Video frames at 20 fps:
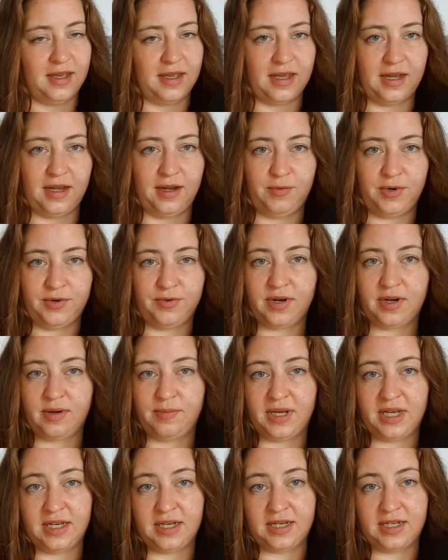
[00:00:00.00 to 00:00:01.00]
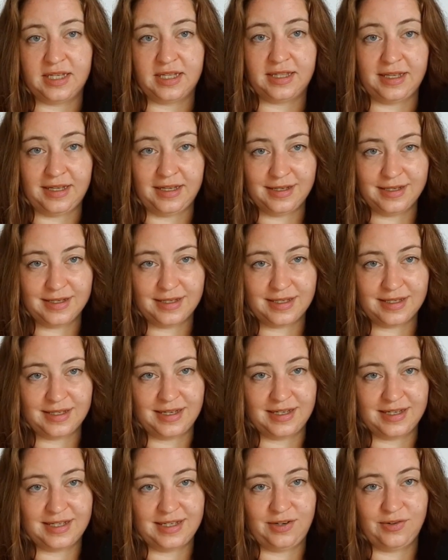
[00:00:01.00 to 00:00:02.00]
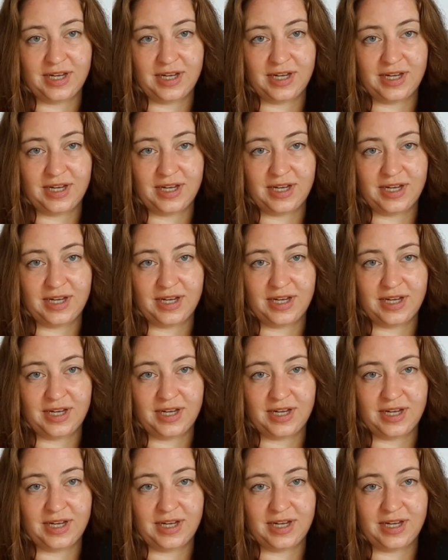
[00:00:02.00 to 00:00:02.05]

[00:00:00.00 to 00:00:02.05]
I would recommend these since you